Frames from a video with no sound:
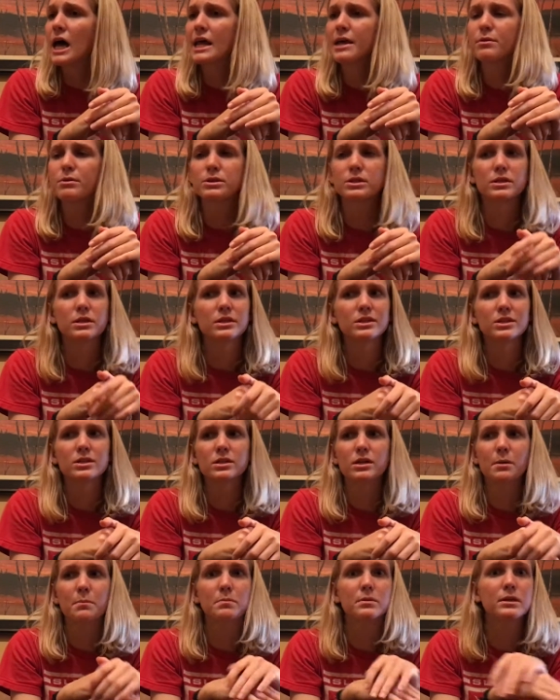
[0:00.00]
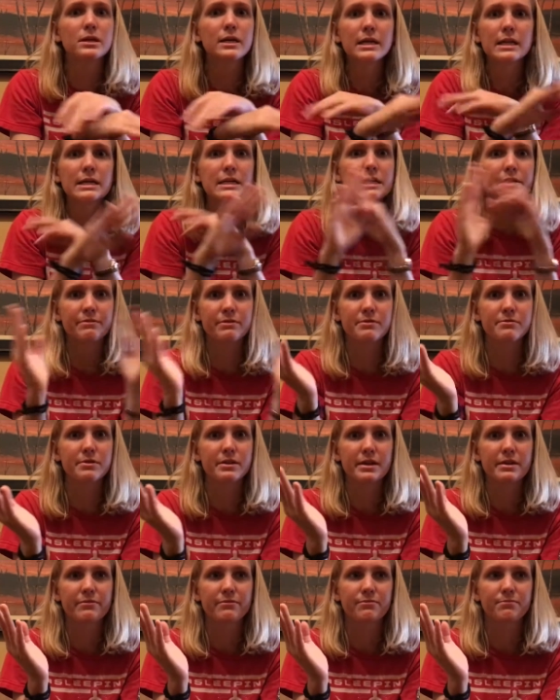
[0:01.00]
It was completely different
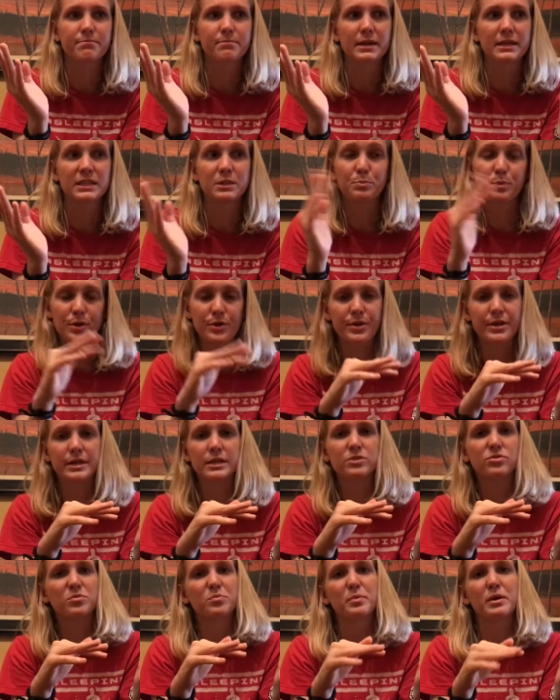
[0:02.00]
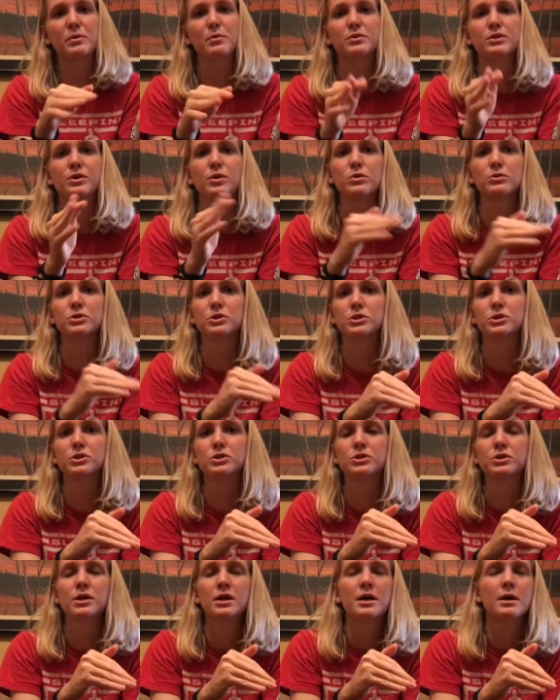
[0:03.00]
experience from being with the older
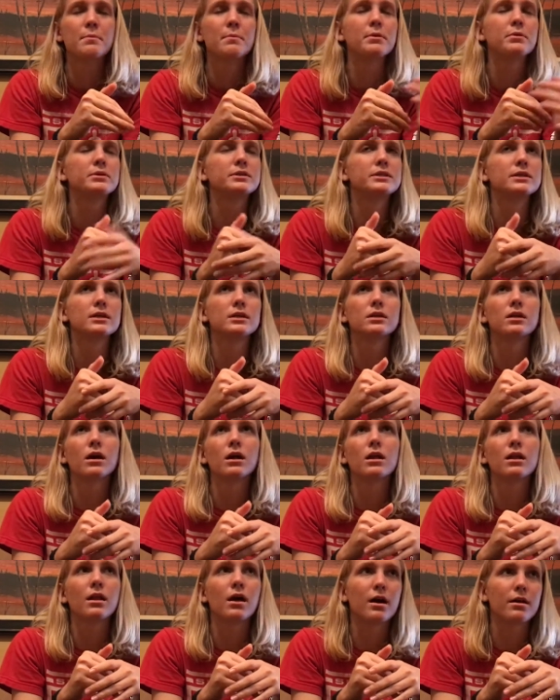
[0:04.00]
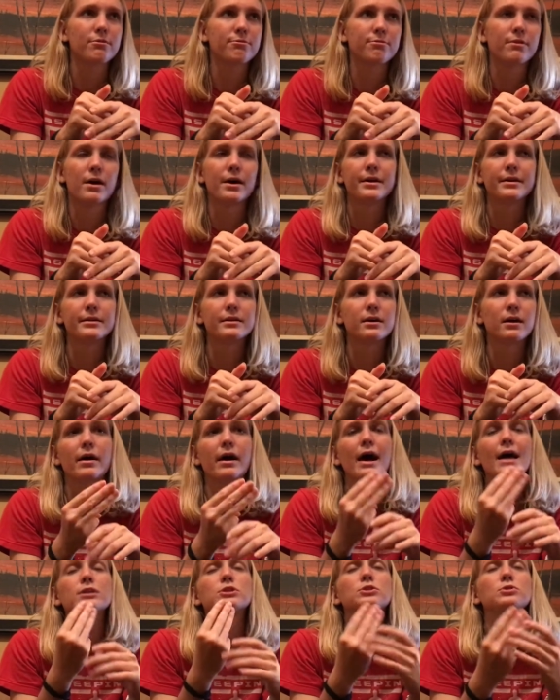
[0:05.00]
girls. It was still a lot of fun.
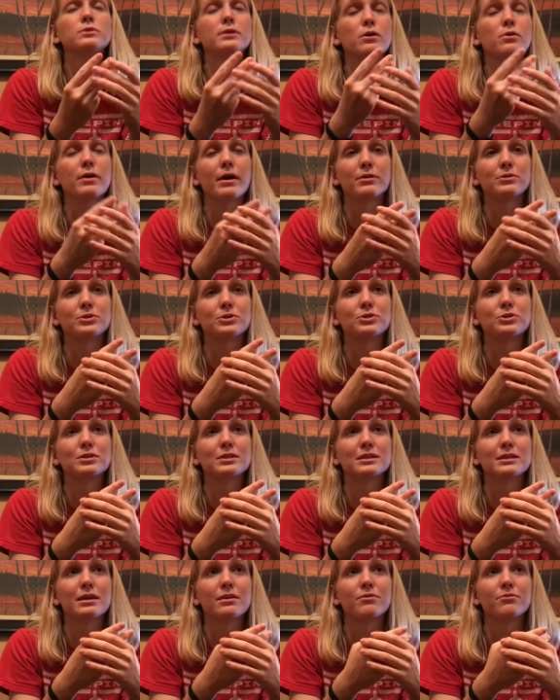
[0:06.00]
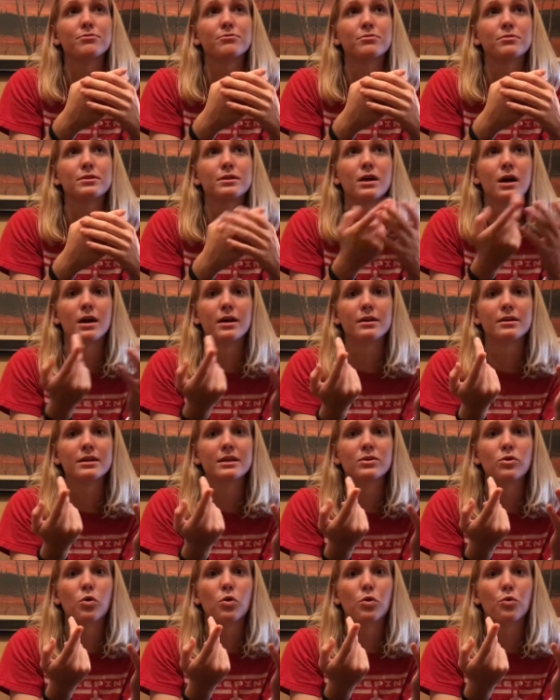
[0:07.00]
I had 2 co-counselors instead of none,
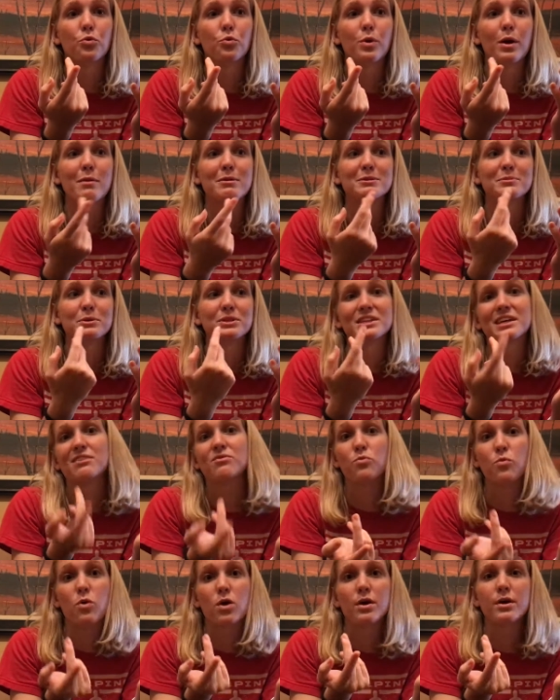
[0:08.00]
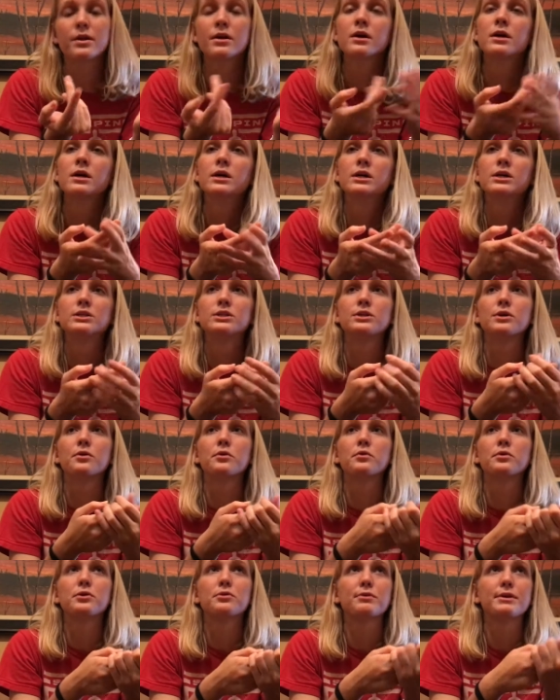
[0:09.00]
or where I was supposed to have 1. So
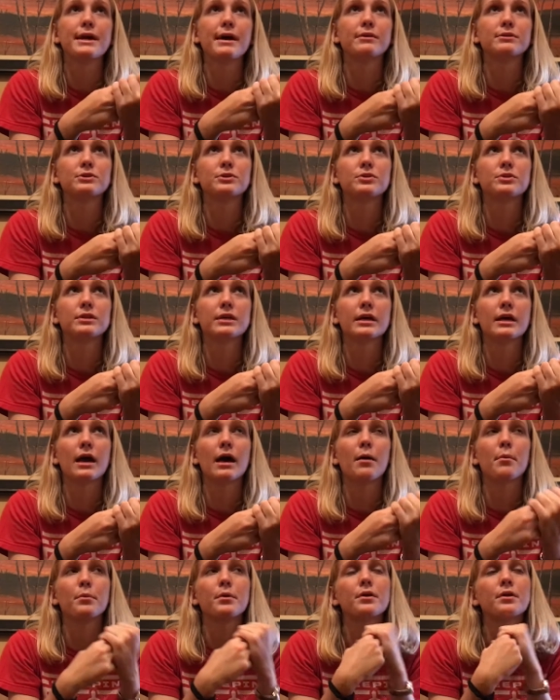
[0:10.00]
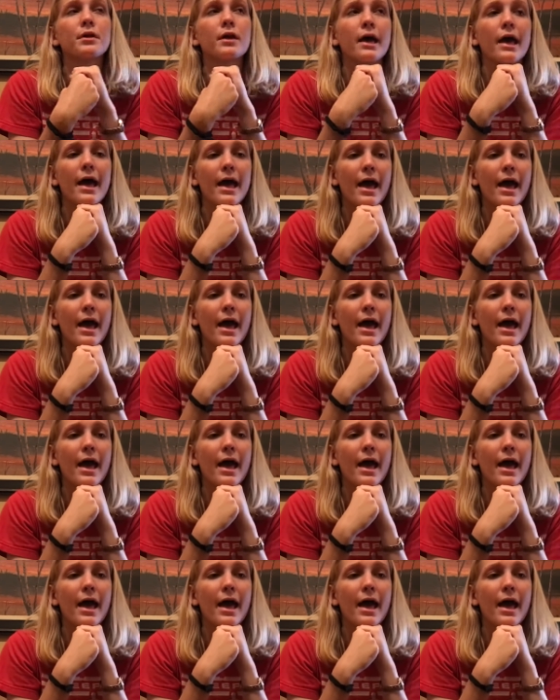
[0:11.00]
it was 3 counselors in a cabin.